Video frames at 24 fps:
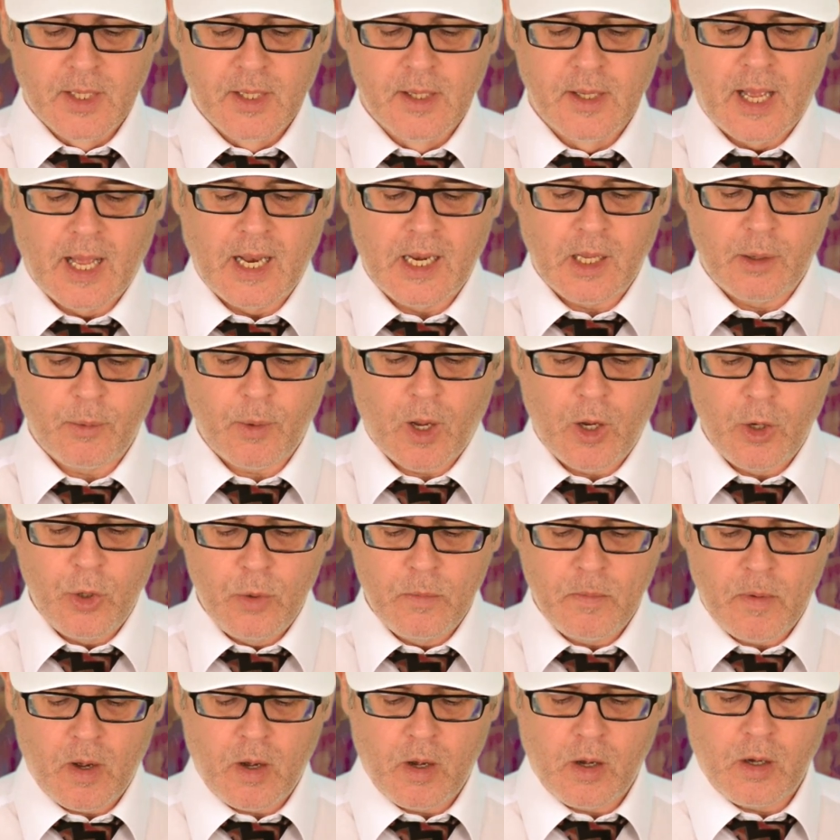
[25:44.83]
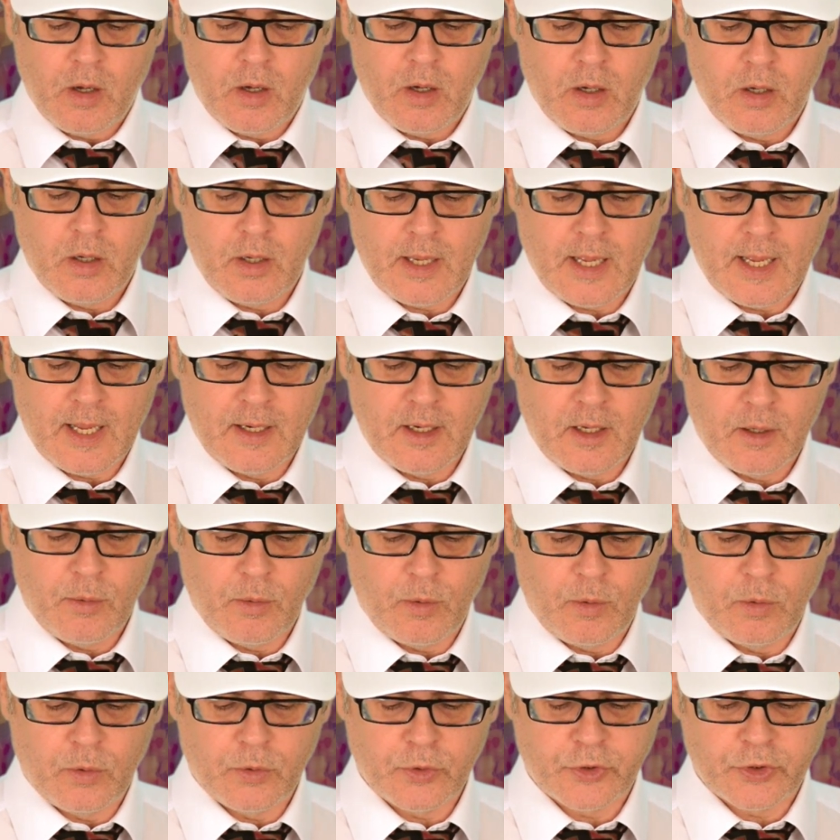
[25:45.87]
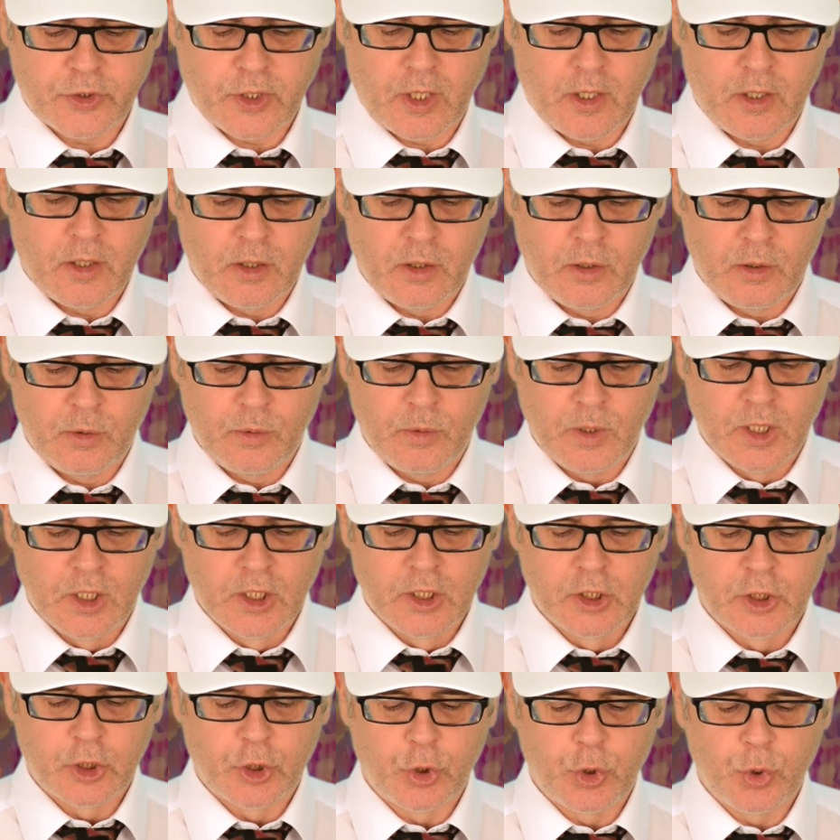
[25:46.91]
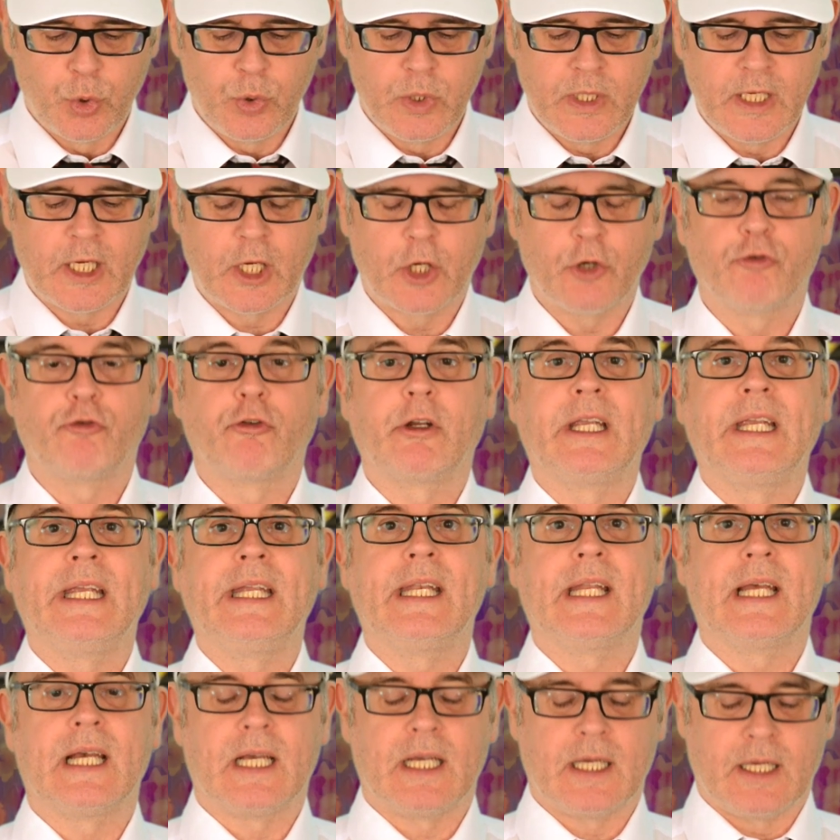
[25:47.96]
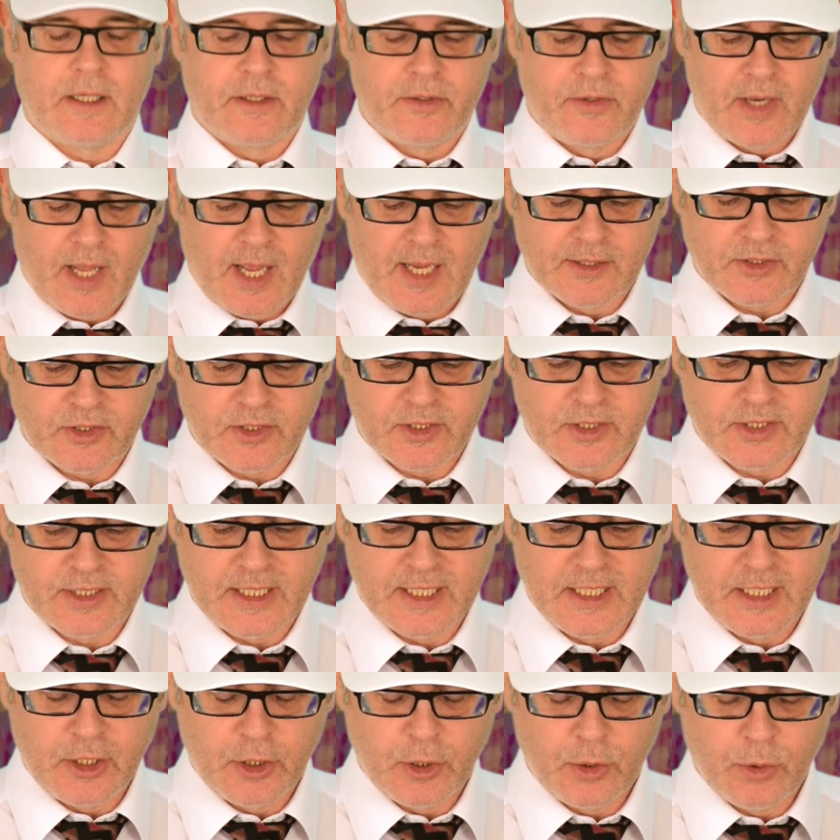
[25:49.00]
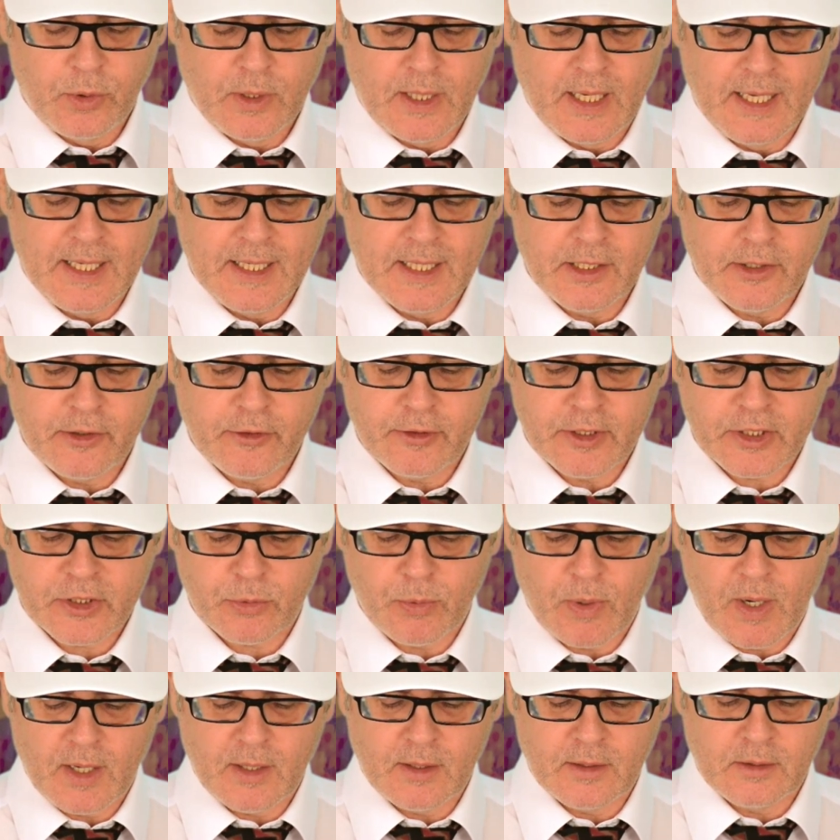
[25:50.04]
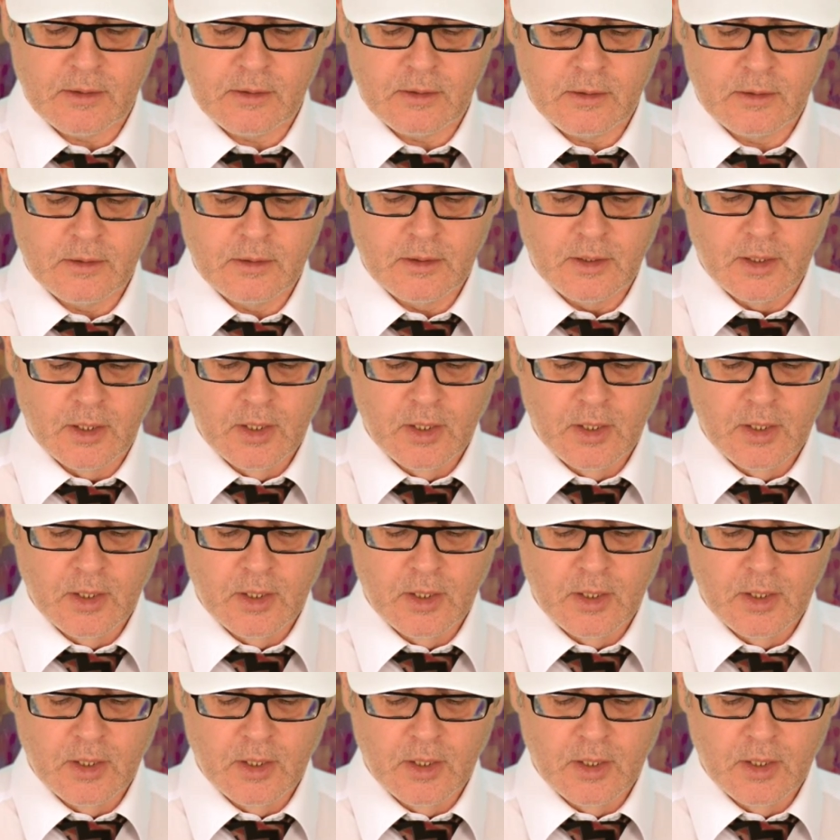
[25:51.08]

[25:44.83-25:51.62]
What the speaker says: Hello, Omar. Hello also, Uni Karina. Nice to see you here as well.